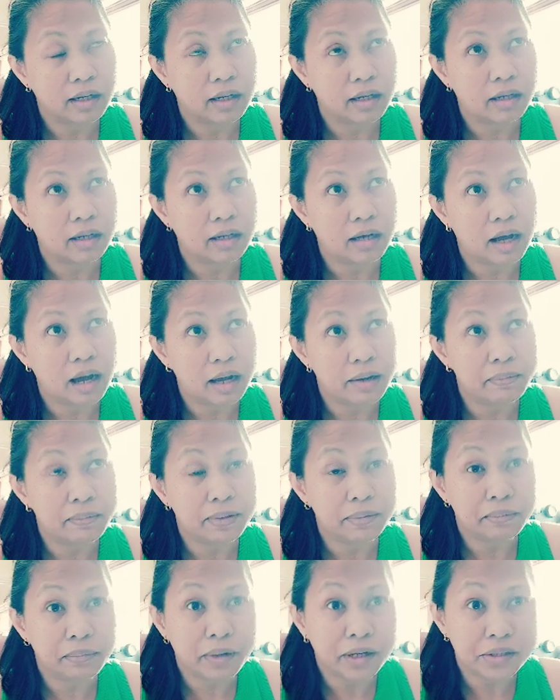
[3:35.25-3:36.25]
high
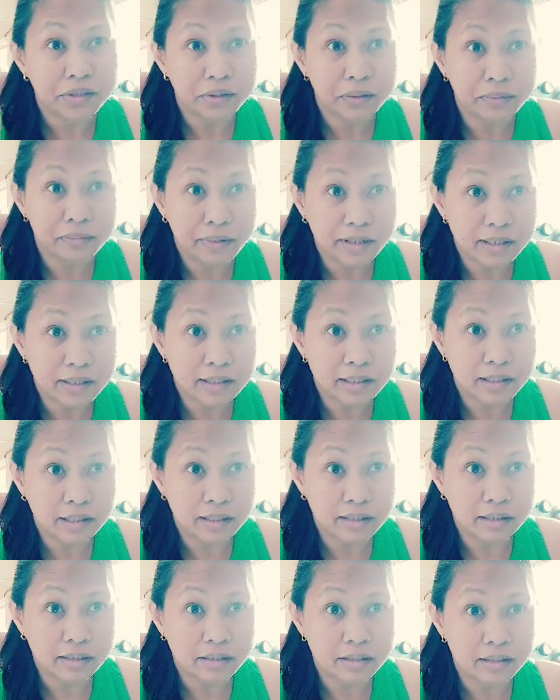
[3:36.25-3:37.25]
blood pressure
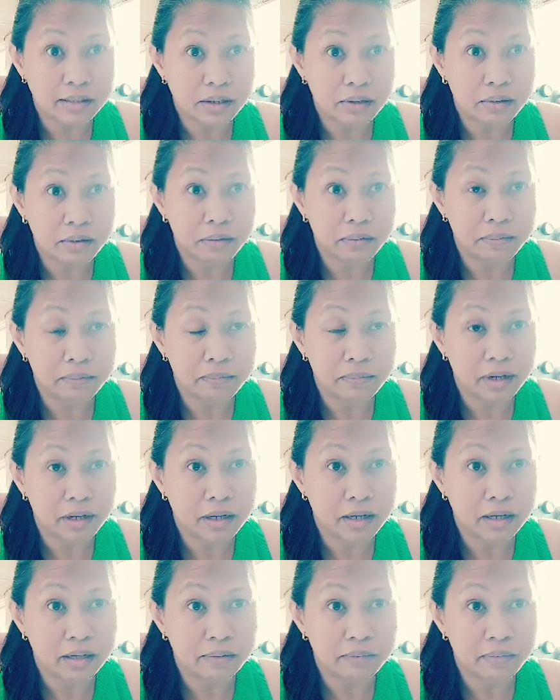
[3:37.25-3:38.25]
medicine, so
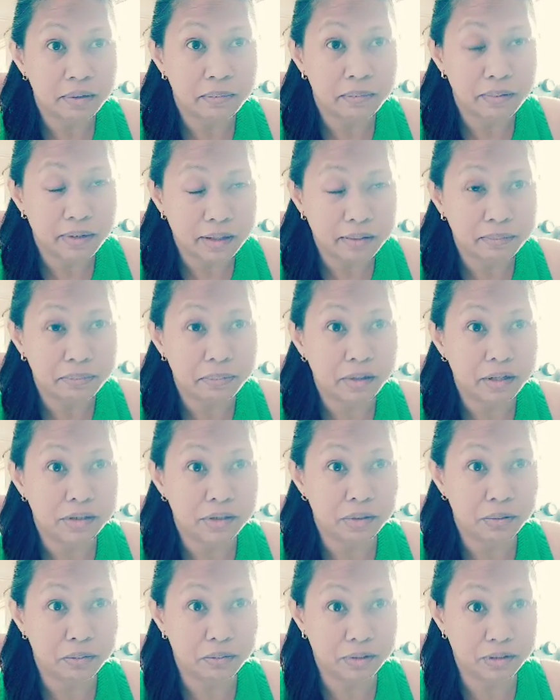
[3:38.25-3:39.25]
my blood
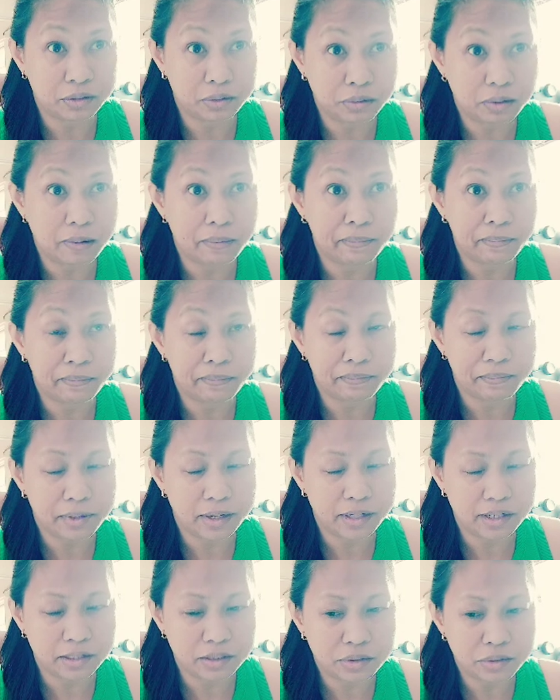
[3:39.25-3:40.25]
pressure will drop,
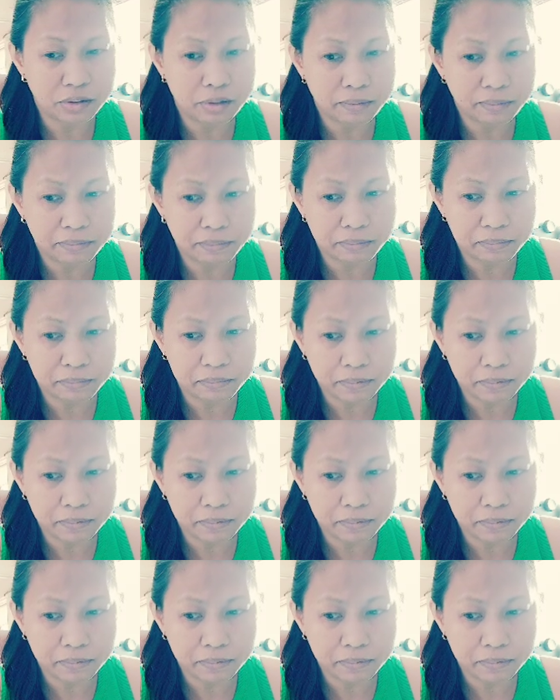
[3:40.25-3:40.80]
and it dropped